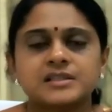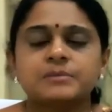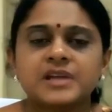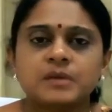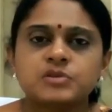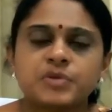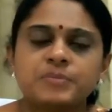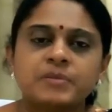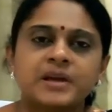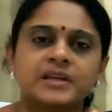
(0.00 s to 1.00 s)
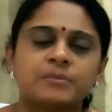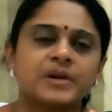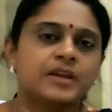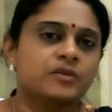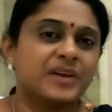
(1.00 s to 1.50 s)
Sometimes people might
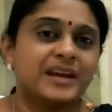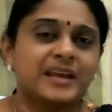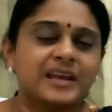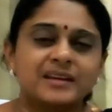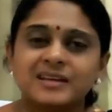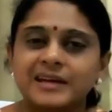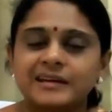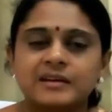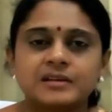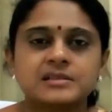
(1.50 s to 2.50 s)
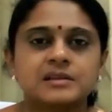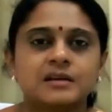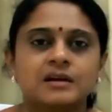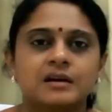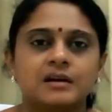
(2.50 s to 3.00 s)
complain of headache, giddiness,
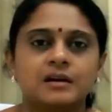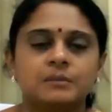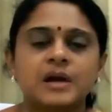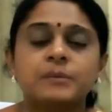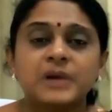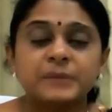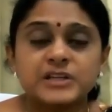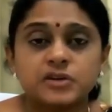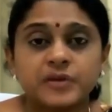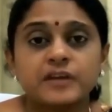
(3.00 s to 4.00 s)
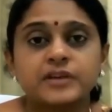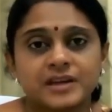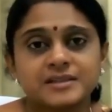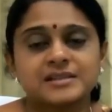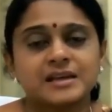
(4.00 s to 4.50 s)
a bit of
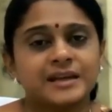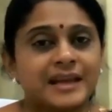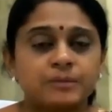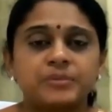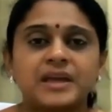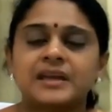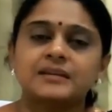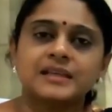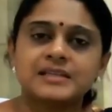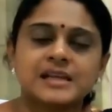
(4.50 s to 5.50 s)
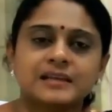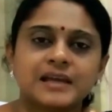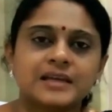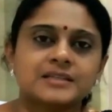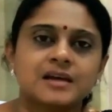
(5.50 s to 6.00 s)
heaviness and neck pain and things like
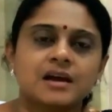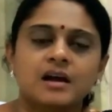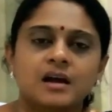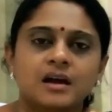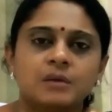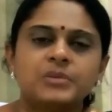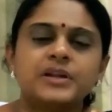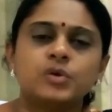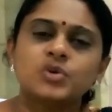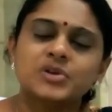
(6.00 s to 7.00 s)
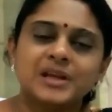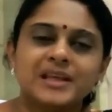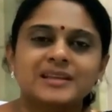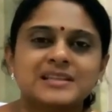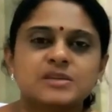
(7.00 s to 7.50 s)
that. But
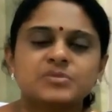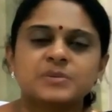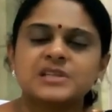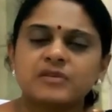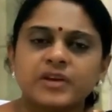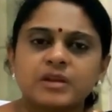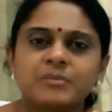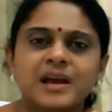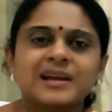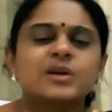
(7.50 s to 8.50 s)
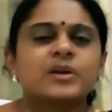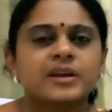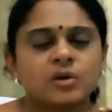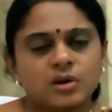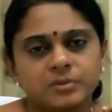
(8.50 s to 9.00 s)
usually the symptoms are very mild or
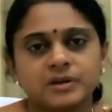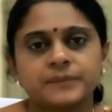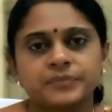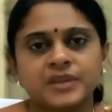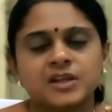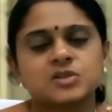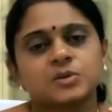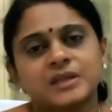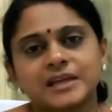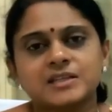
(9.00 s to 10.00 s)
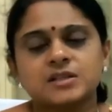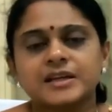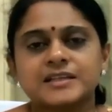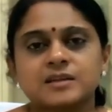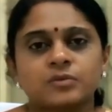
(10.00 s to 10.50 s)
ignorable. So that is
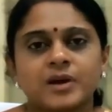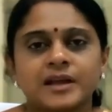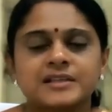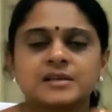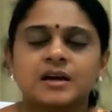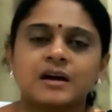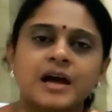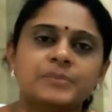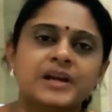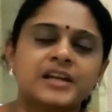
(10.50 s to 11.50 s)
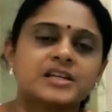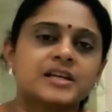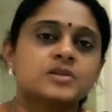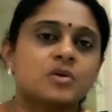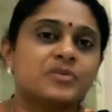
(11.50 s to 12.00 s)
the reason why
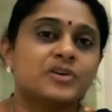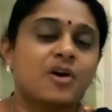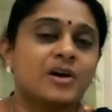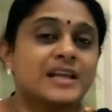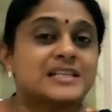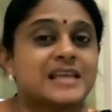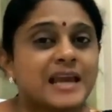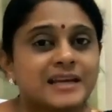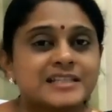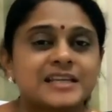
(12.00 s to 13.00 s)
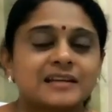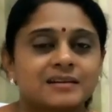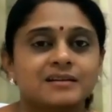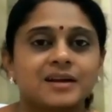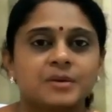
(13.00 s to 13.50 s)
hypertension is often called a silent
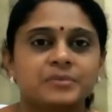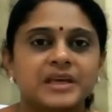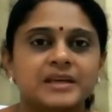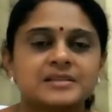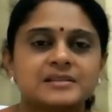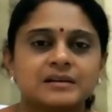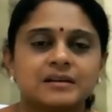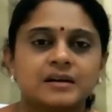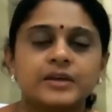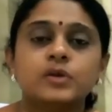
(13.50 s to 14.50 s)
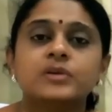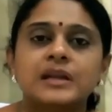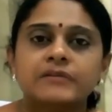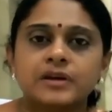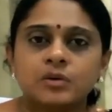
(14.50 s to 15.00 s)
killer, because you will
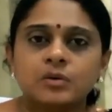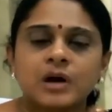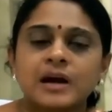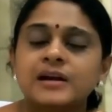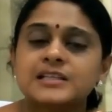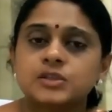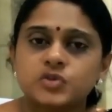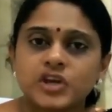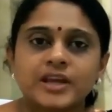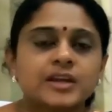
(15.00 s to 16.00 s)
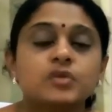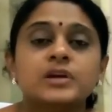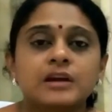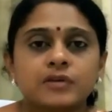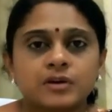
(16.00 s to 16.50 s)
never know, unless you check it, you will
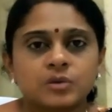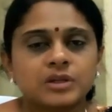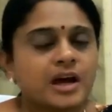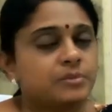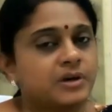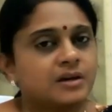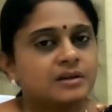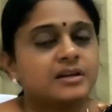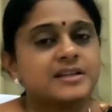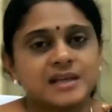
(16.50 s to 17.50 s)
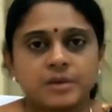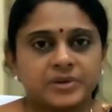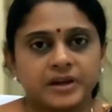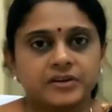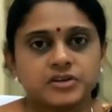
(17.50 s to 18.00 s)
never know there is
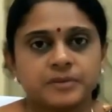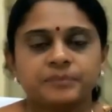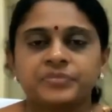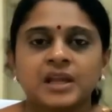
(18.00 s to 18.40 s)
hypertension.